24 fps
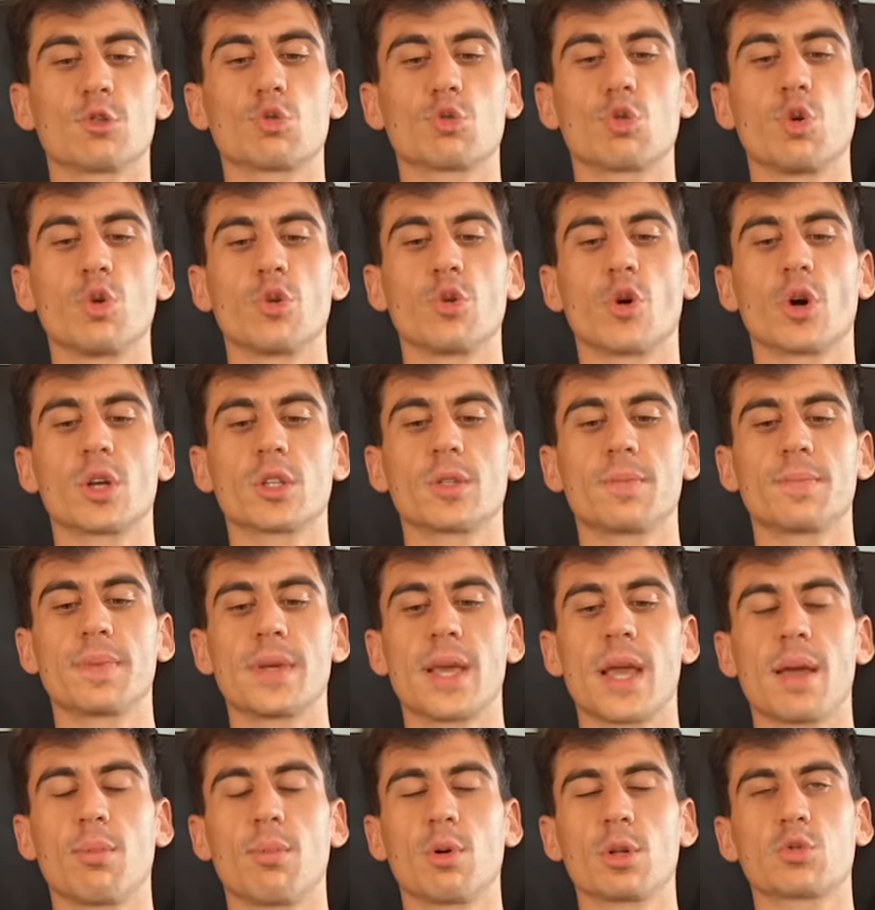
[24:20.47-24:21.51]
to not
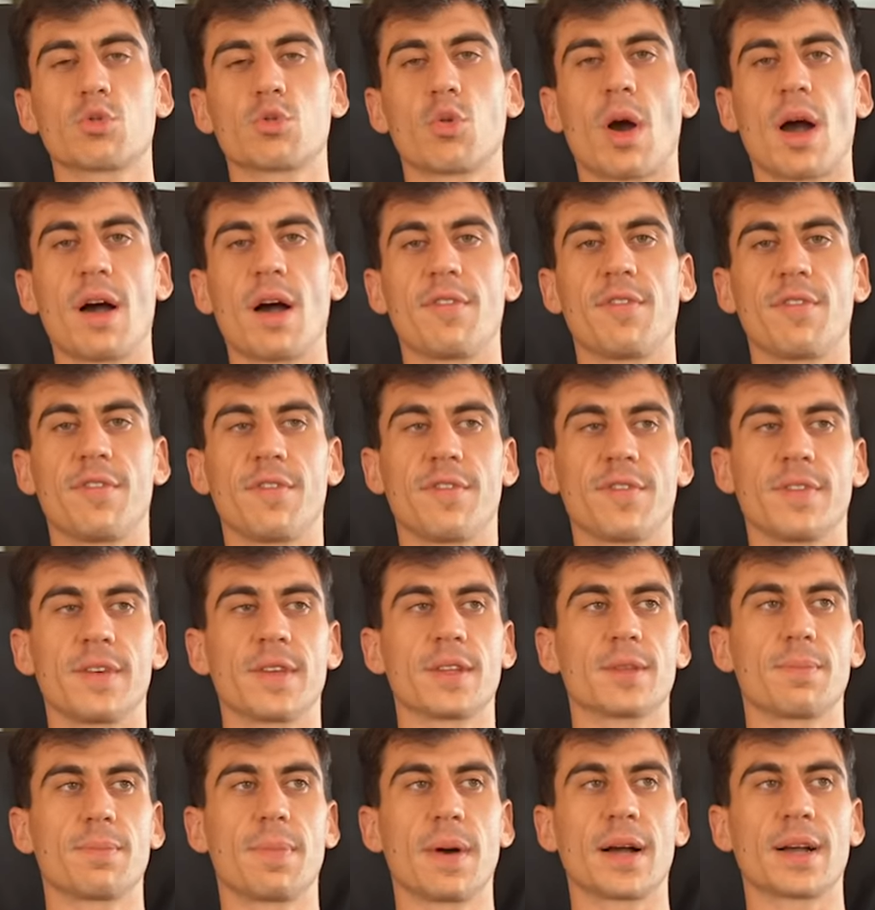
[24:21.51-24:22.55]
be able to have
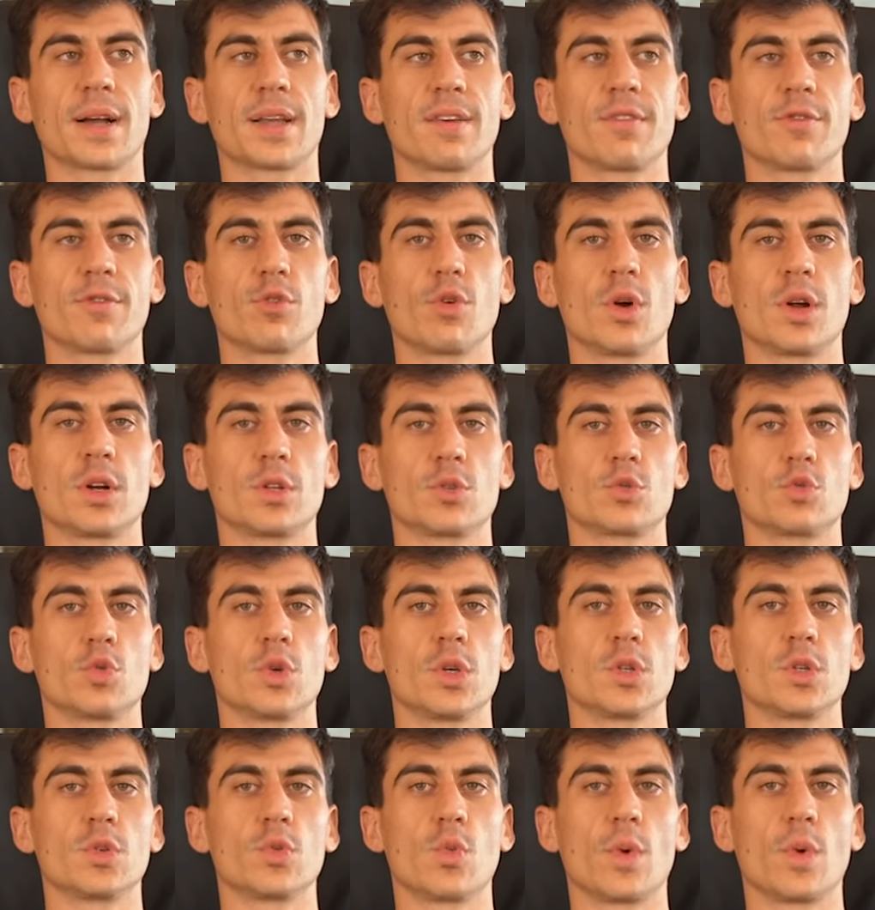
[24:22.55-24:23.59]
feedback if you are
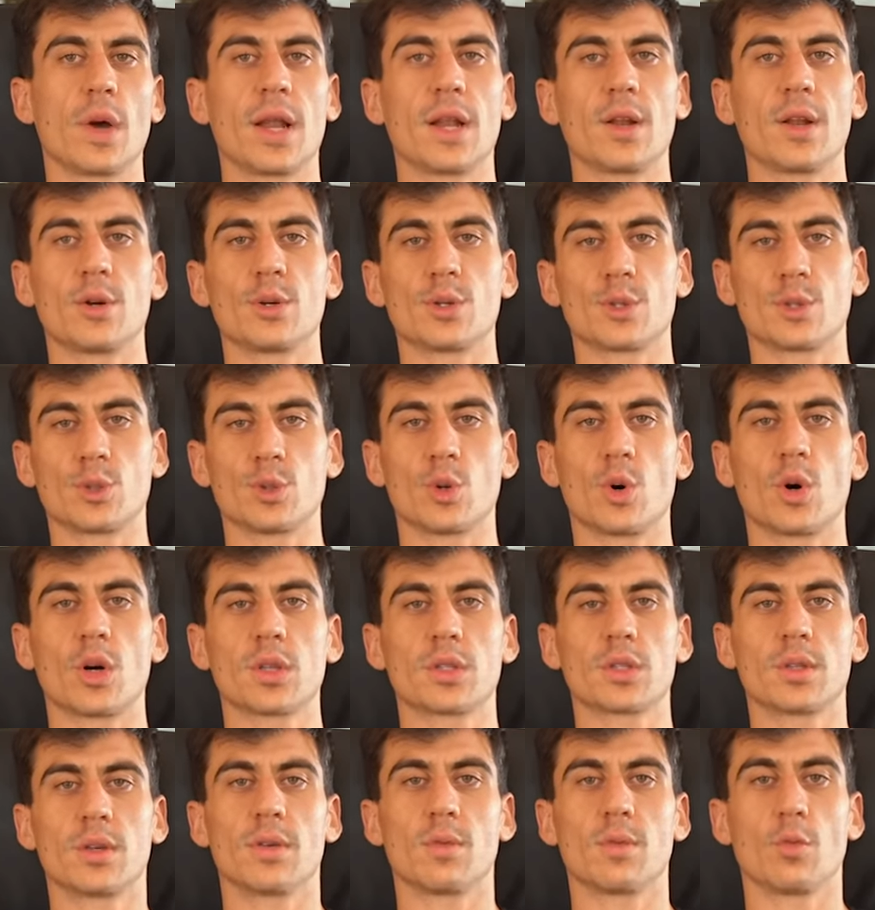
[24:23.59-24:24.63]
doing well or
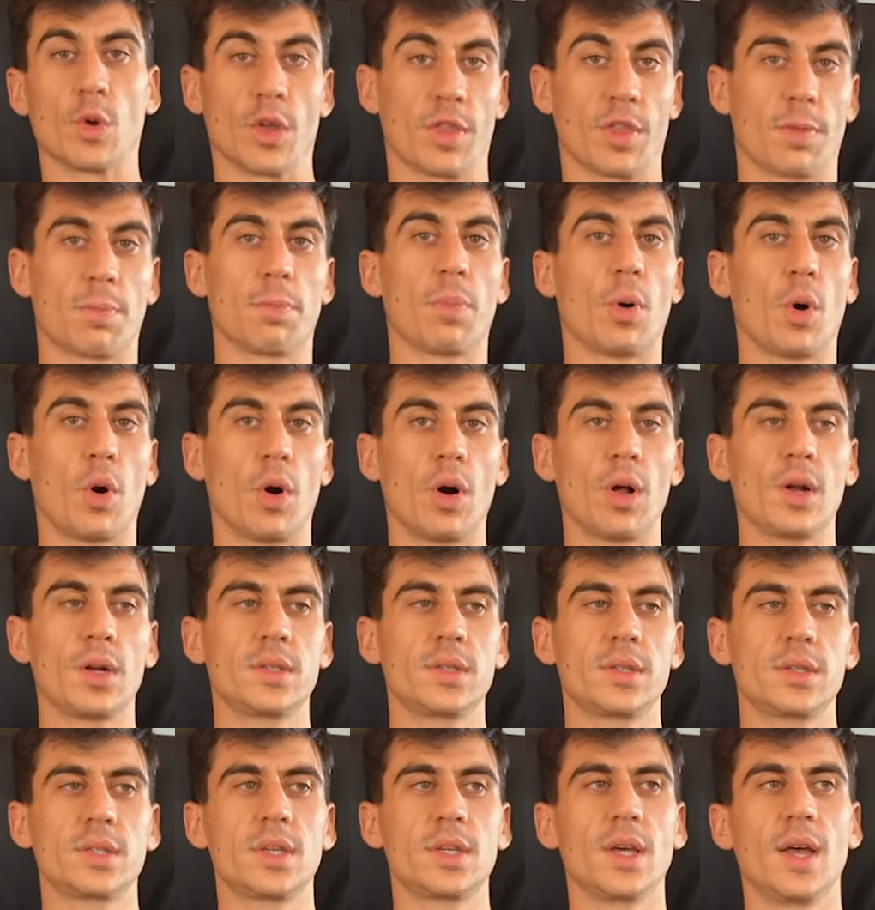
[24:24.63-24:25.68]
not with
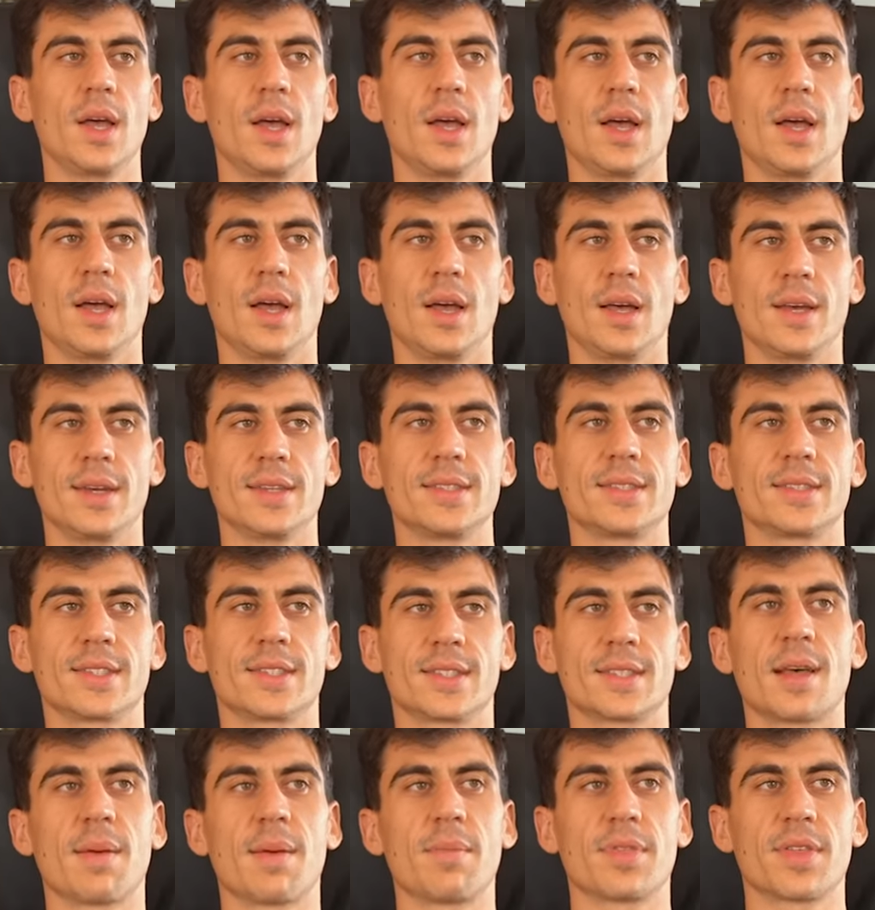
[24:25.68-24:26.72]
polls, it's
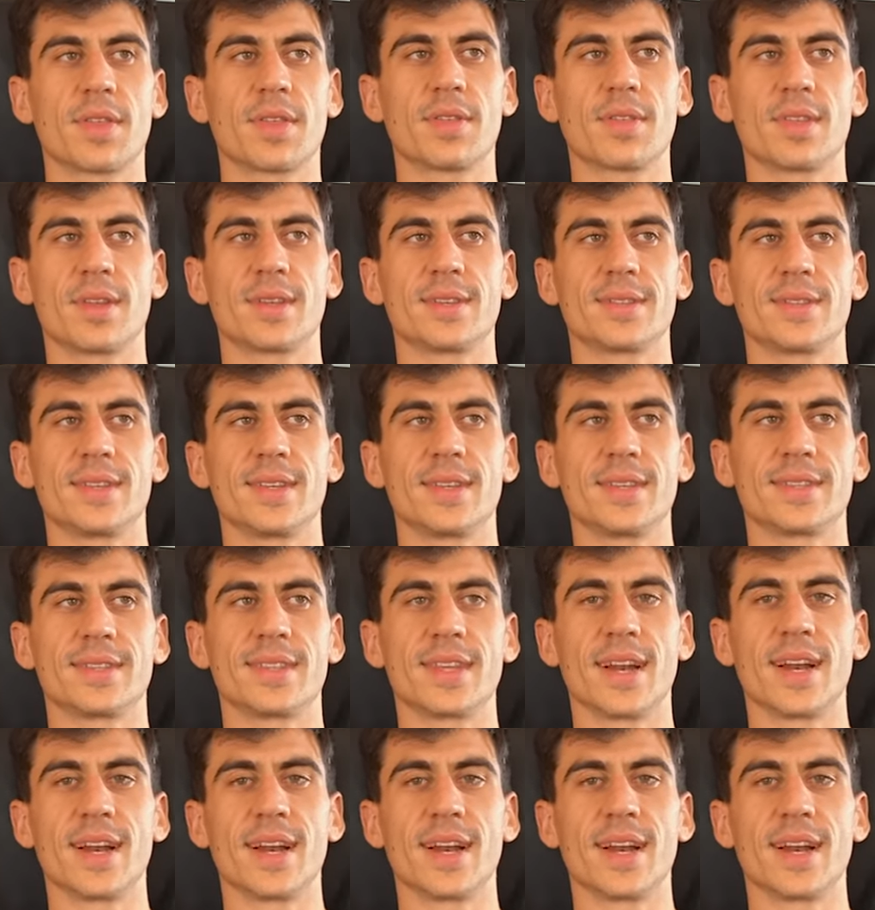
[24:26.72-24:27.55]
something that it